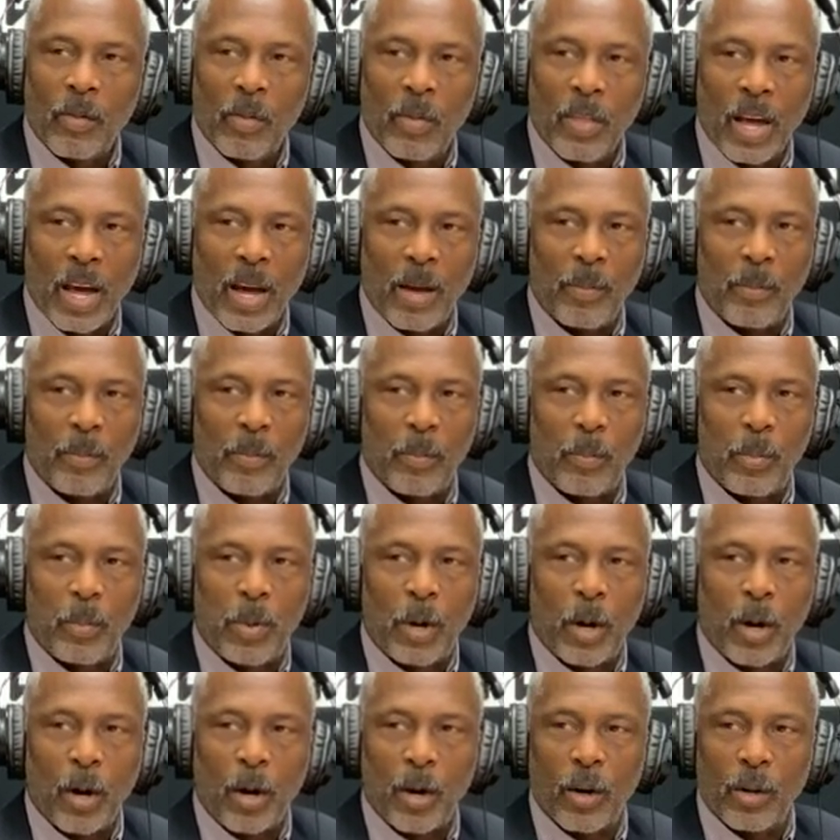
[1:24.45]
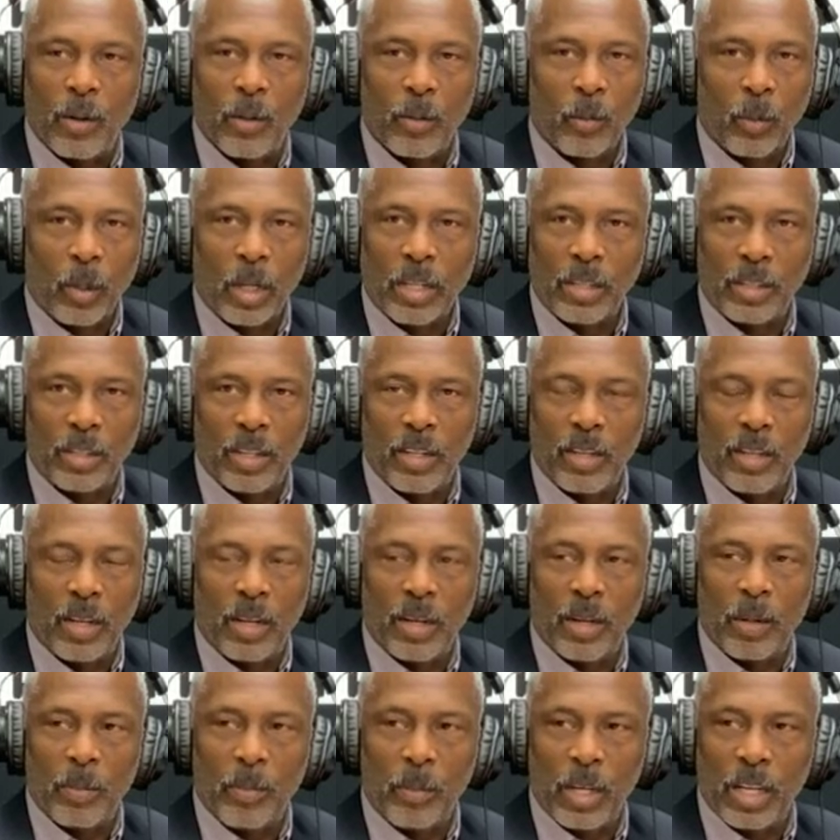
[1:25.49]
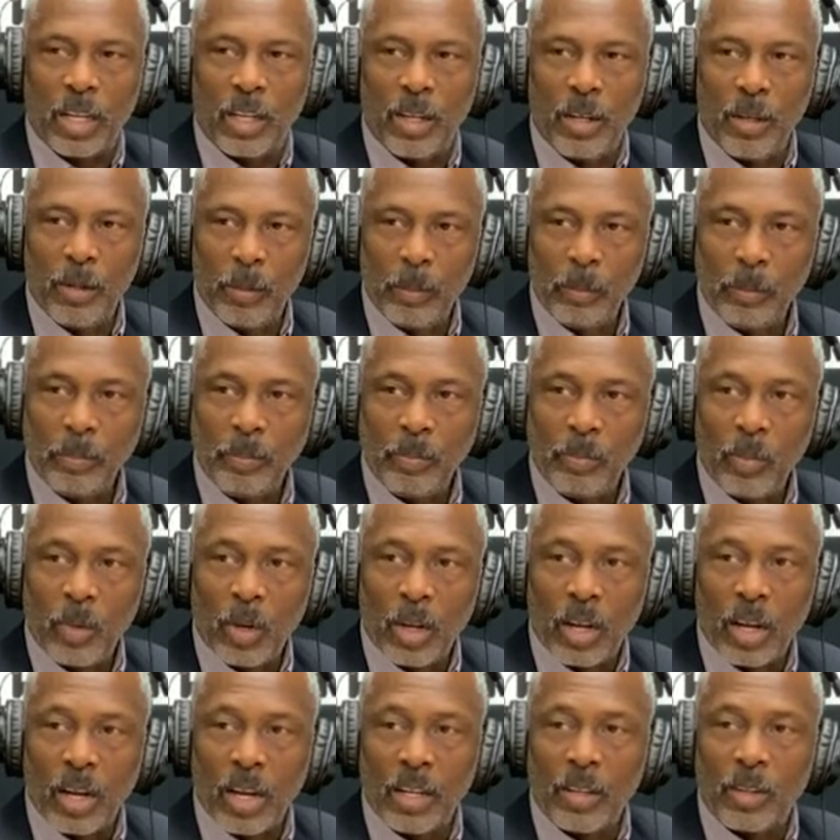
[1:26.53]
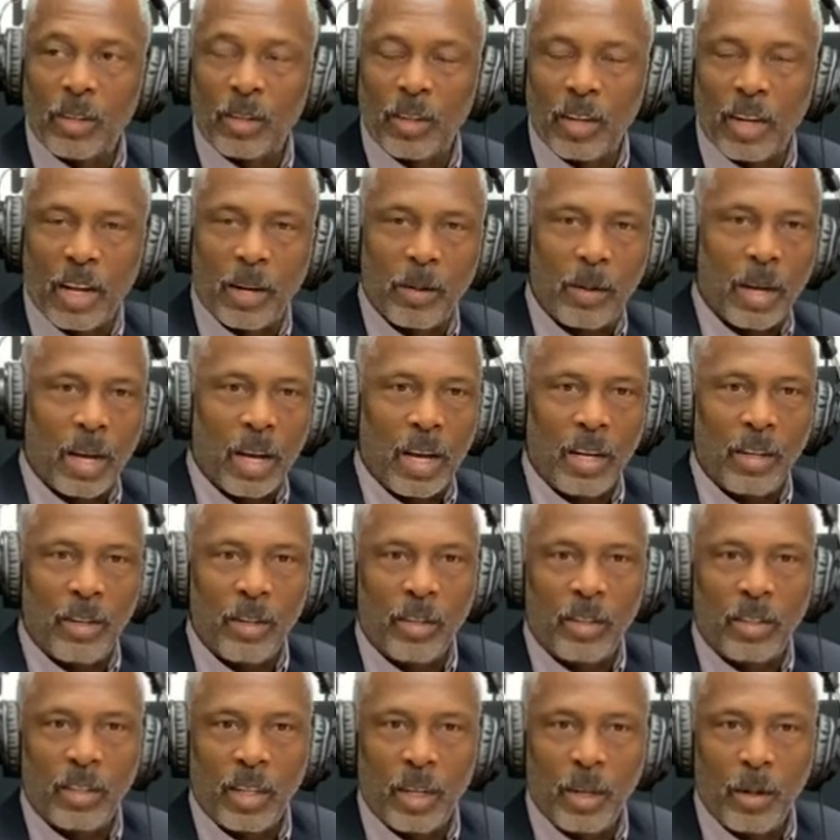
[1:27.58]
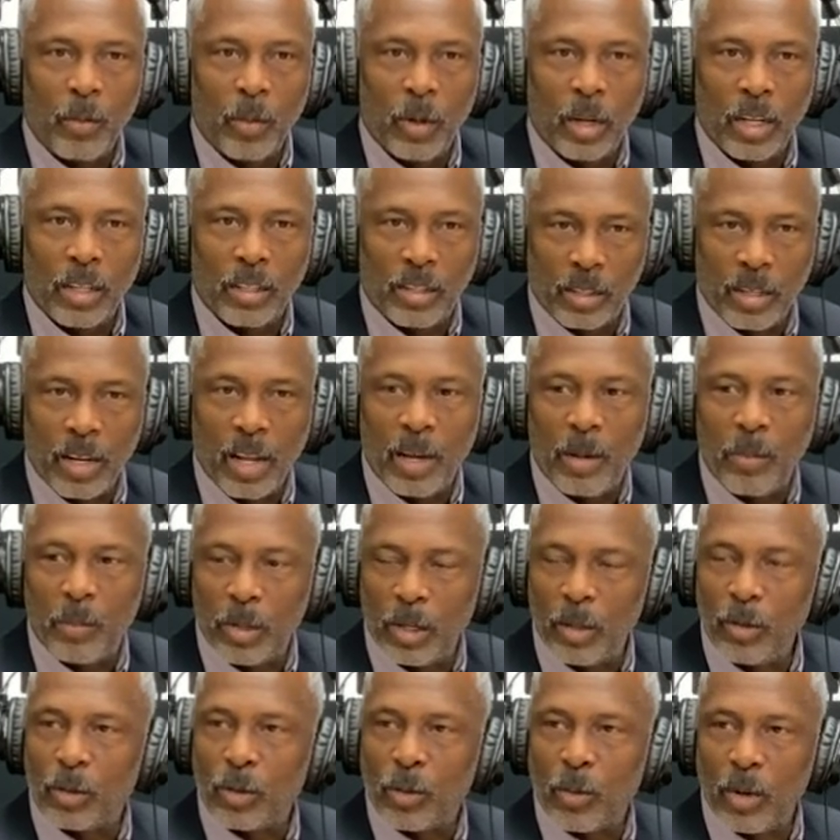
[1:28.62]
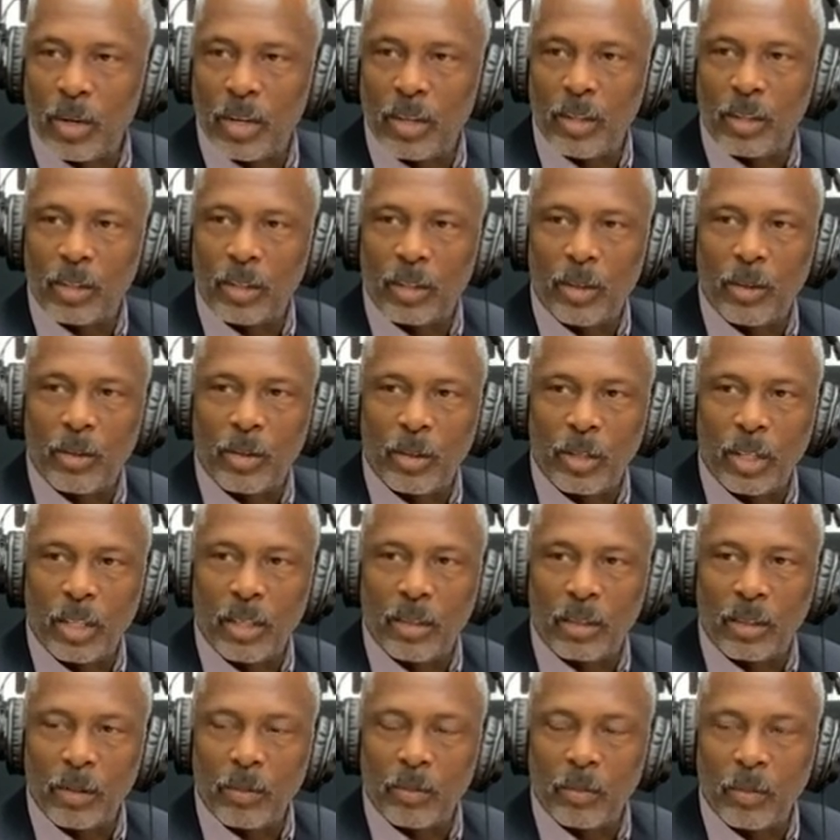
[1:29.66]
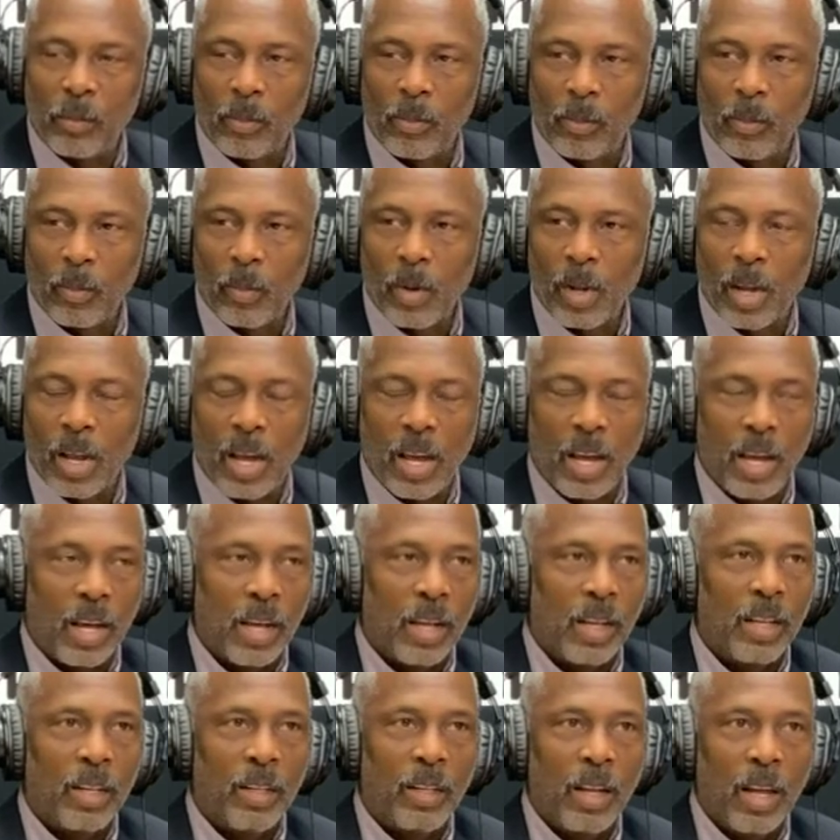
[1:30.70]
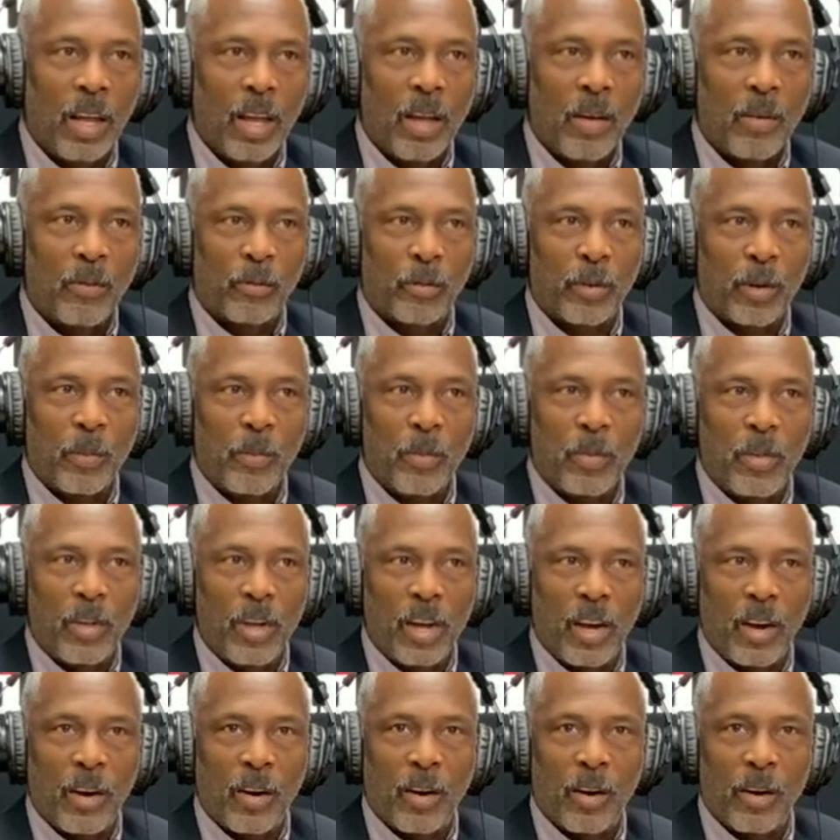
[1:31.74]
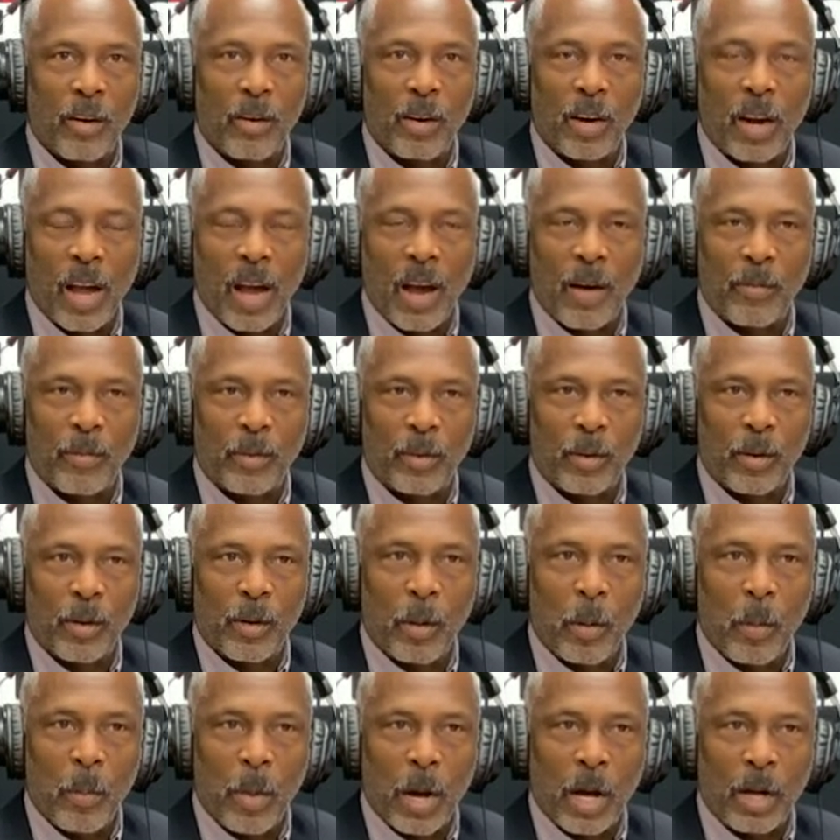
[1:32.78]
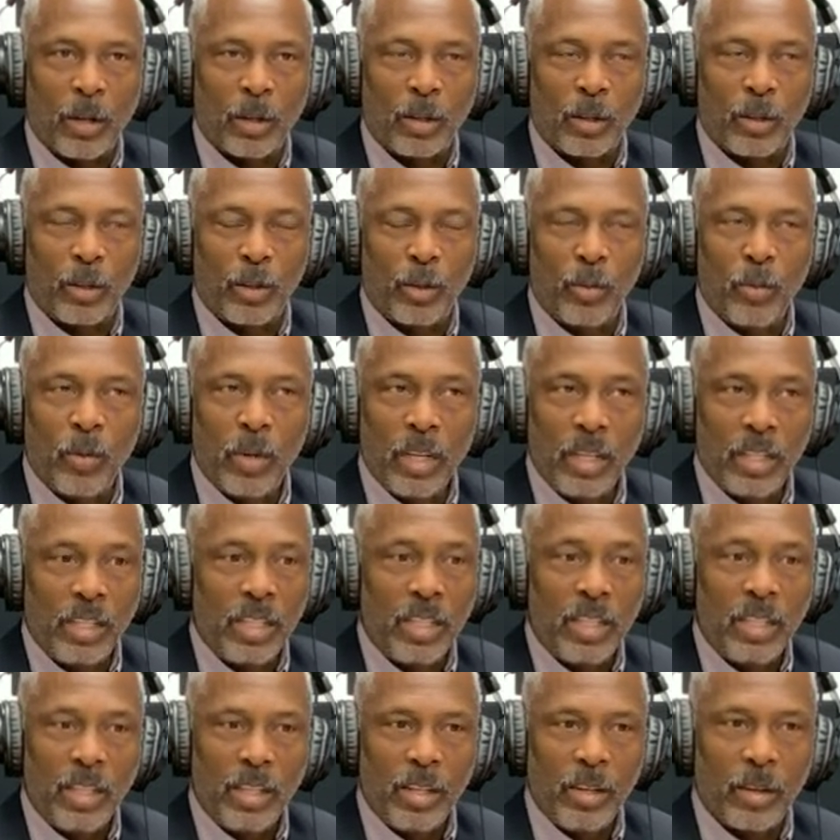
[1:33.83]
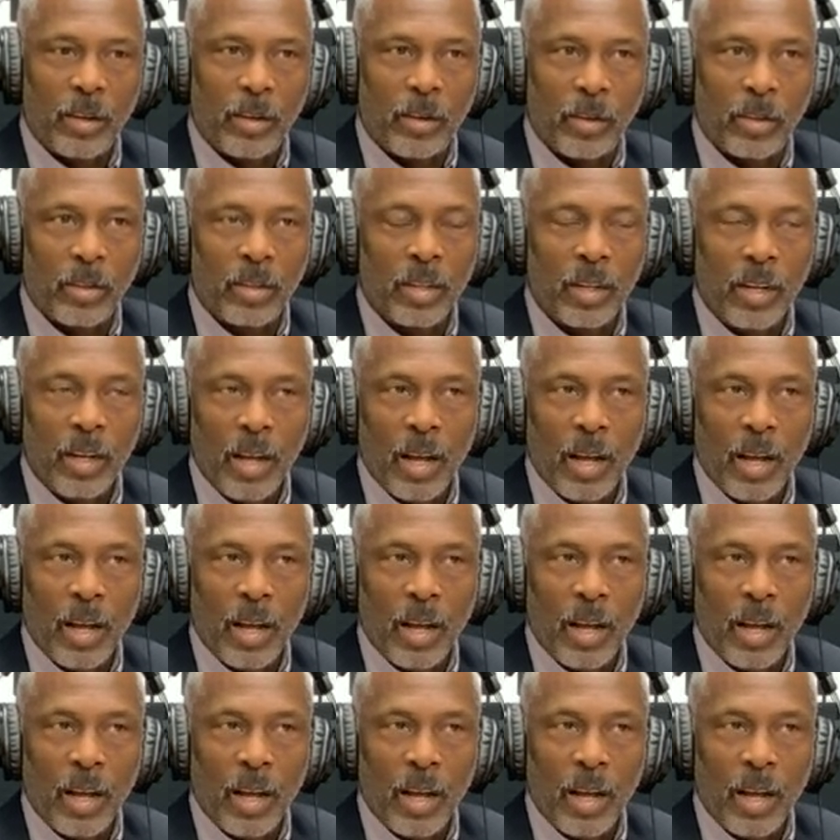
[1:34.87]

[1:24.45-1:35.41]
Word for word: that part wasn't a big deal. And so that agency was named Penn Square and Associates. And from there, after about 20 years,